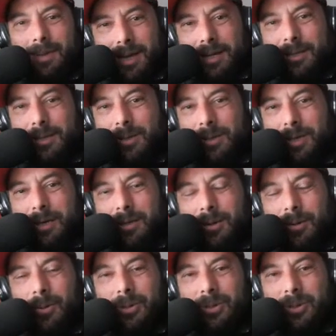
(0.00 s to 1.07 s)
be nice to each other
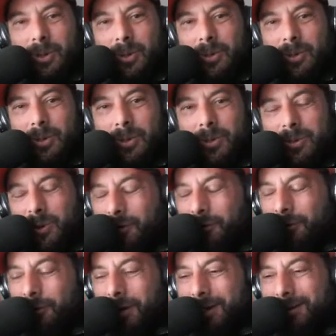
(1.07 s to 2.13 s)
on the socials.
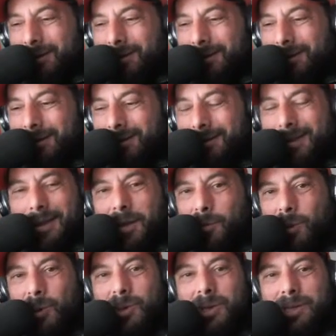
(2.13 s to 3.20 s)
Don't fight. Take
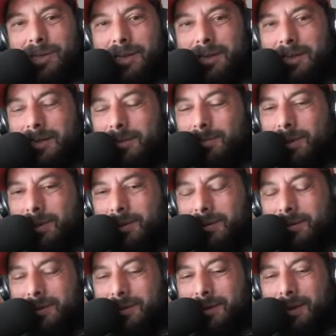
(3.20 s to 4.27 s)
emotion sickness
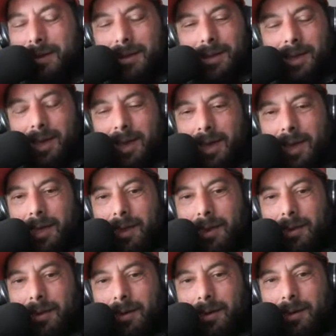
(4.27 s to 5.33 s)
pills.
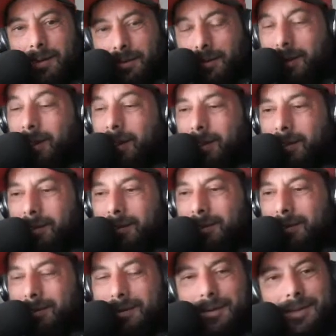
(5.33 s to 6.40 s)
And yeah,
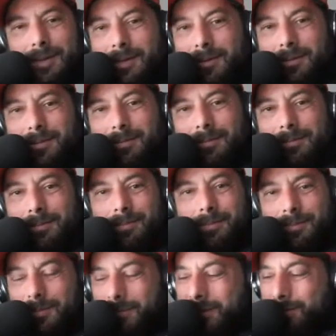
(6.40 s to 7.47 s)
just
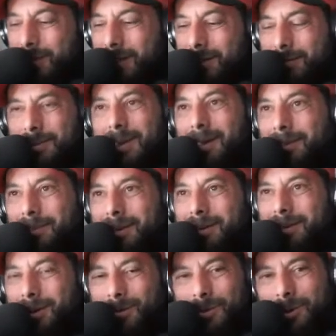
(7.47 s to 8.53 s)
smile, be happy.
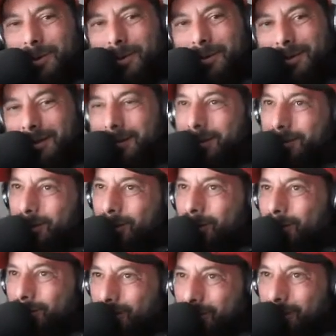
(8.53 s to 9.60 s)
Don't worry.
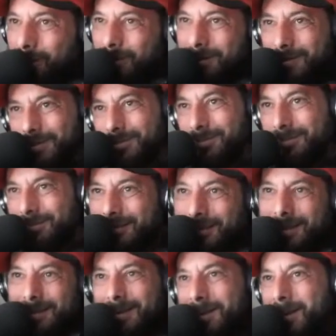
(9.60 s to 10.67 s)
Don't worry
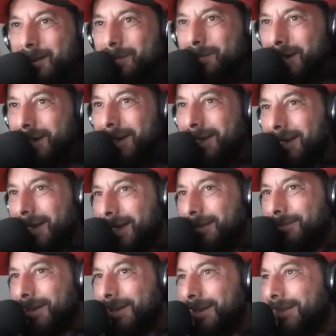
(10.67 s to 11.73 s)
be
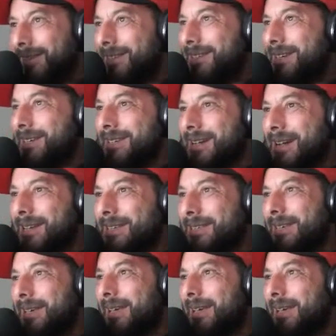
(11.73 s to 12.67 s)
happy. Cheers, guys.